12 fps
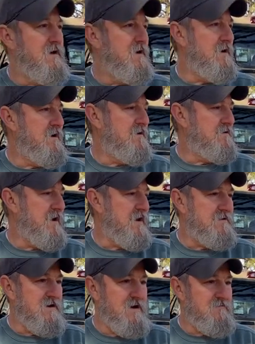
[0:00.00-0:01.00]
Uh, take
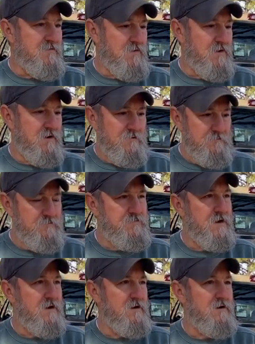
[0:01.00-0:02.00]
that for a,
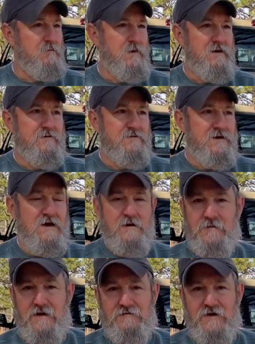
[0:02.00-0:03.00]
a little bit of
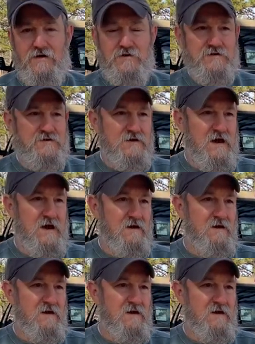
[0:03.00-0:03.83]
tip. I've noticed that.